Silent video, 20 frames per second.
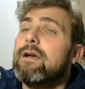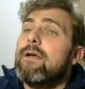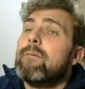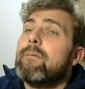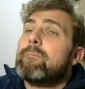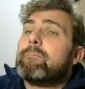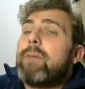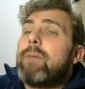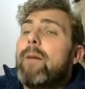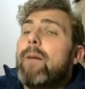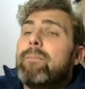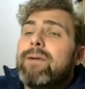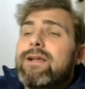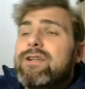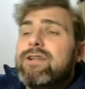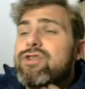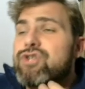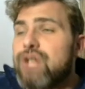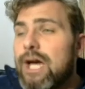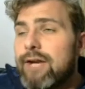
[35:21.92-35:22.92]
Purple
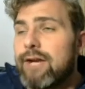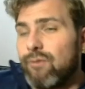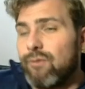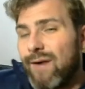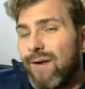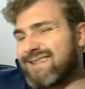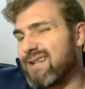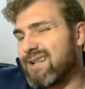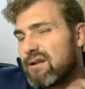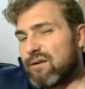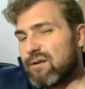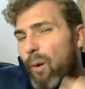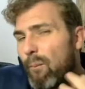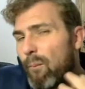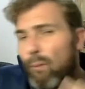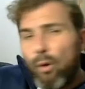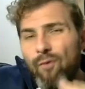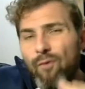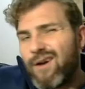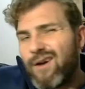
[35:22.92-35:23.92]
in general has a lot
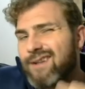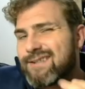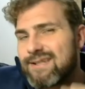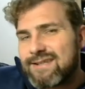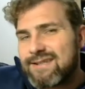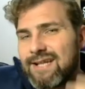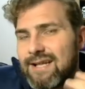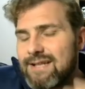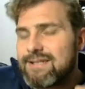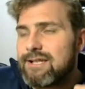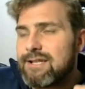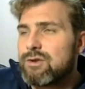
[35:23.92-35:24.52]
more versatility